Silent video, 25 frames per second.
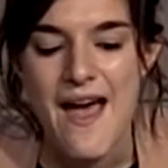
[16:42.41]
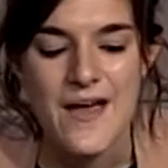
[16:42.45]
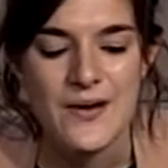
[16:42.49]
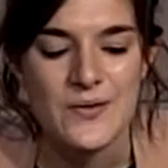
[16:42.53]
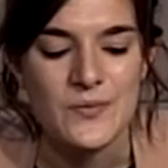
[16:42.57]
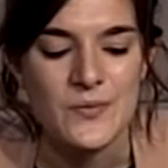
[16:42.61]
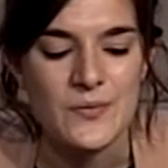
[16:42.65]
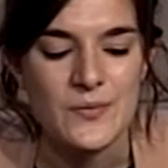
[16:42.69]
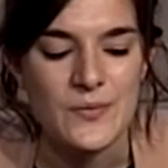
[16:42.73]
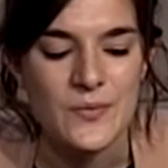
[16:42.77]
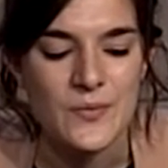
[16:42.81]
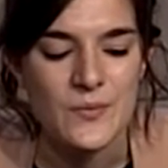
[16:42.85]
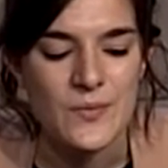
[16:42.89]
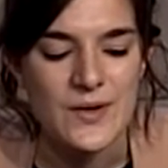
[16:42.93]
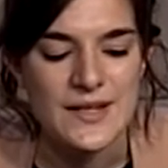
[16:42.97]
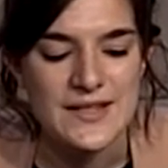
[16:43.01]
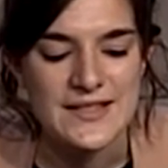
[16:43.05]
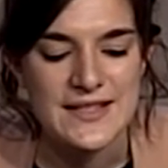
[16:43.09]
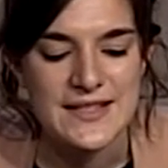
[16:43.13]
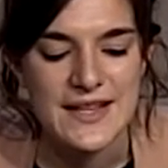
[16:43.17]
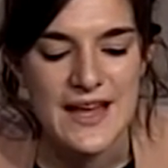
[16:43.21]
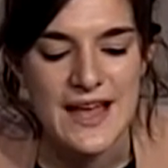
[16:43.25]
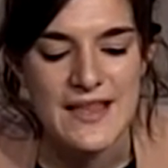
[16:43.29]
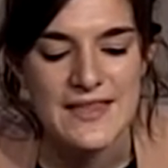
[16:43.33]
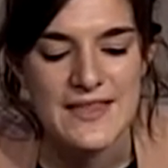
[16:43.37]
And
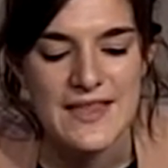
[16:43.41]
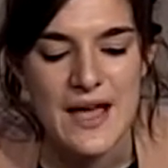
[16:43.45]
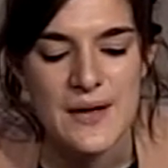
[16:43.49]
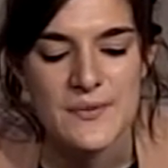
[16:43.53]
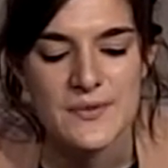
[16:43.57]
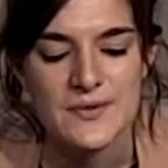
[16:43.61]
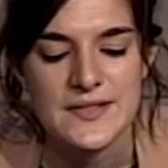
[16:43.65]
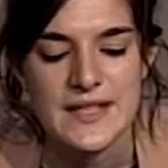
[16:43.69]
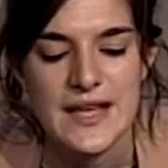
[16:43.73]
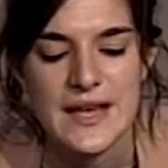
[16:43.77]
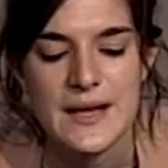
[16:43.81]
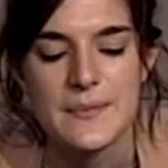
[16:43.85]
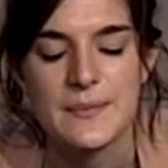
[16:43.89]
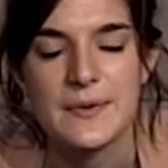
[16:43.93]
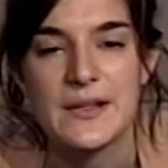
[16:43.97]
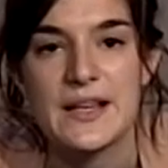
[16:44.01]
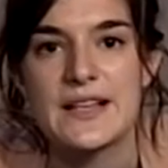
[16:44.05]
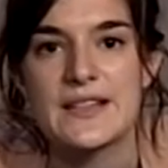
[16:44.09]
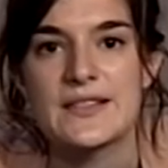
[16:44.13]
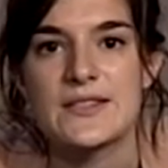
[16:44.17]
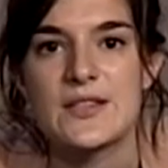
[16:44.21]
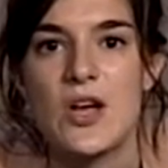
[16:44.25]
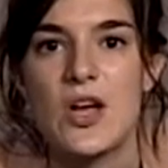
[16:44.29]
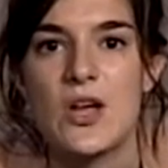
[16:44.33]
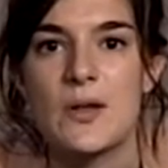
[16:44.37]
once again, that will take
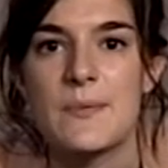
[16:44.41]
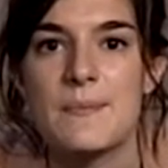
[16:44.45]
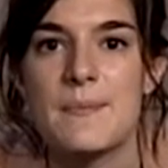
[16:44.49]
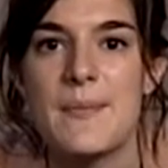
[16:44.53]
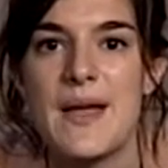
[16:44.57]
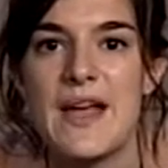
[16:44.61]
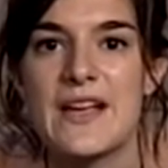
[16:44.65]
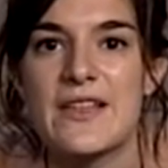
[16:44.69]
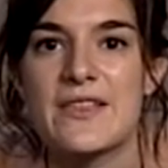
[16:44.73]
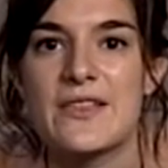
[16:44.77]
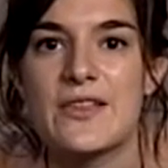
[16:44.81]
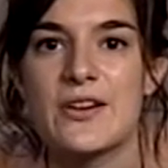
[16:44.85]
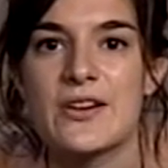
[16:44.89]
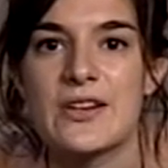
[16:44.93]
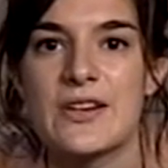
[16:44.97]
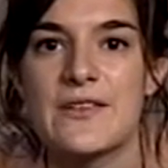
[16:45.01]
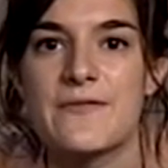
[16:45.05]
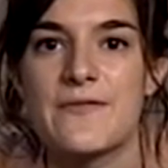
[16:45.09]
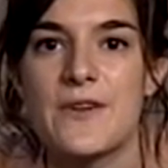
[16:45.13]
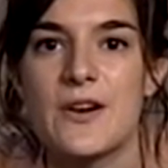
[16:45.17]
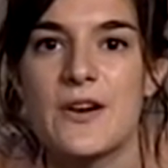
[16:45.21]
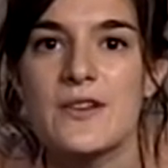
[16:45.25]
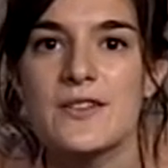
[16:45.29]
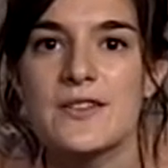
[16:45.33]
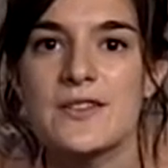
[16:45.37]
place on May
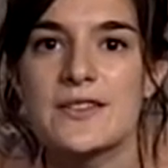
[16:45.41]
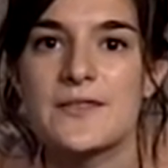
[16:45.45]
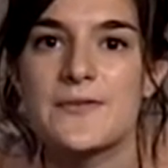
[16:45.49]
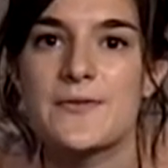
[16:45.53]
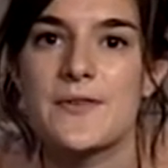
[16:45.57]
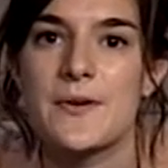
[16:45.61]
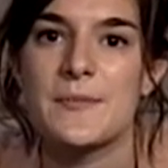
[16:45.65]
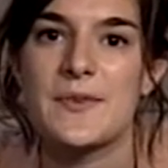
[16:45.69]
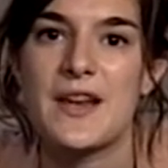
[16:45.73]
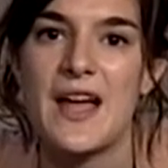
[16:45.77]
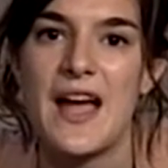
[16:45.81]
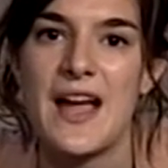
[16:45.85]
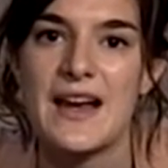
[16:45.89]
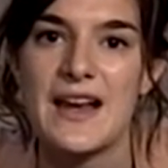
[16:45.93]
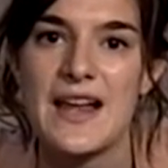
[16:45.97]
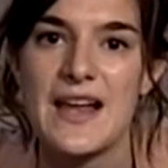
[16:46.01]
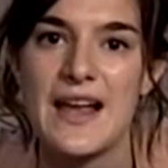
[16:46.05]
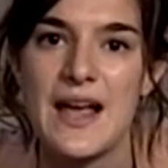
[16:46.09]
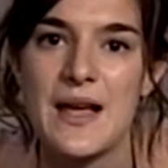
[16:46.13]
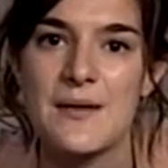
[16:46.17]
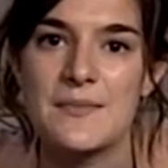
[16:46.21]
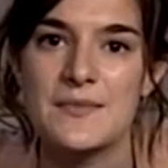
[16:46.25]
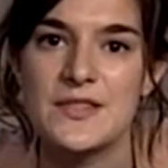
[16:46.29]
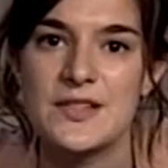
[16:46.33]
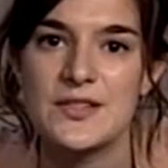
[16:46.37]
31st from 9
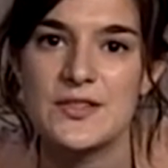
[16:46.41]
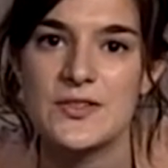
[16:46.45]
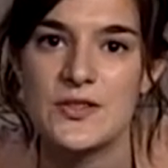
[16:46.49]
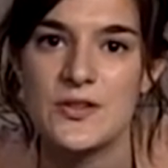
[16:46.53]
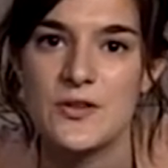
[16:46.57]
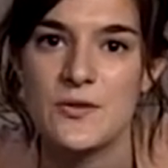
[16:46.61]
a.m. to 2